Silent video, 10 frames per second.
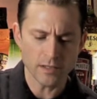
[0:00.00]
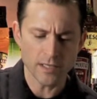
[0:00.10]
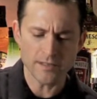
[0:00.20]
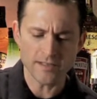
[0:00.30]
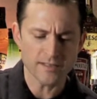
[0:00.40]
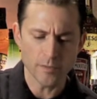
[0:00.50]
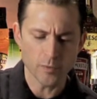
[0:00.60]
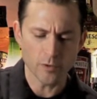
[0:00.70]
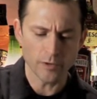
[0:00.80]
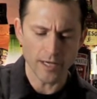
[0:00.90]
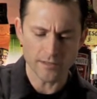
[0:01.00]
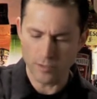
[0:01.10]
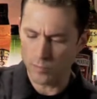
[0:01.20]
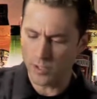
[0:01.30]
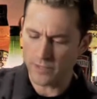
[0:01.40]
it's as simple as
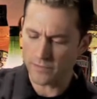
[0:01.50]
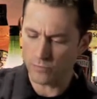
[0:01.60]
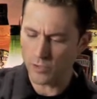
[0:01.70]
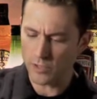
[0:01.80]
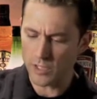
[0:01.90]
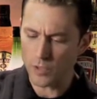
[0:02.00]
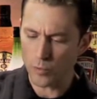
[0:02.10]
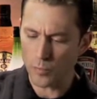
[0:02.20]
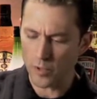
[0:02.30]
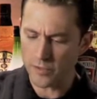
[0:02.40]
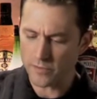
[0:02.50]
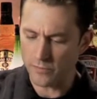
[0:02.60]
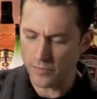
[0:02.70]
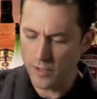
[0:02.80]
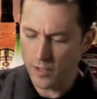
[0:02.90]
can be. It's really equal parts
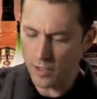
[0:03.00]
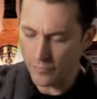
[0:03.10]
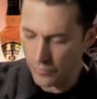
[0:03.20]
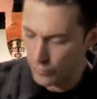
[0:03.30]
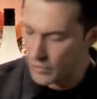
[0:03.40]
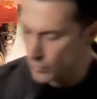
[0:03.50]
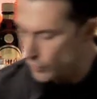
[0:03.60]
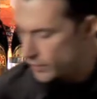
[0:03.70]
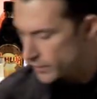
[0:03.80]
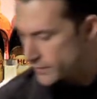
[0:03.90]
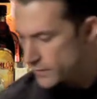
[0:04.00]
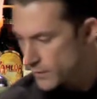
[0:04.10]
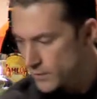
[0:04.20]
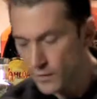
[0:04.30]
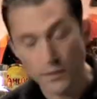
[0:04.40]
of three ingredients,
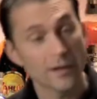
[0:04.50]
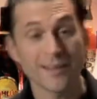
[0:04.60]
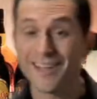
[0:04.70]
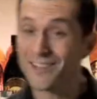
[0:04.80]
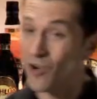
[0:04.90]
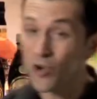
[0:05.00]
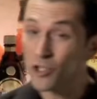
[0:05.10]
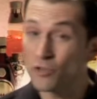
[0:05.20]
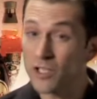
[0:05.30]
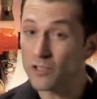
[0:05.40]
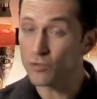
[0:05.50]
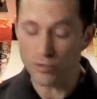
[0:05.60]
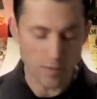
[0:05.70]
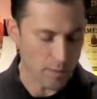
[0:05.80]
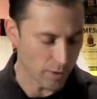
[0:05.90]
and that's all you need to
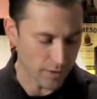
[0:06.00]
remember.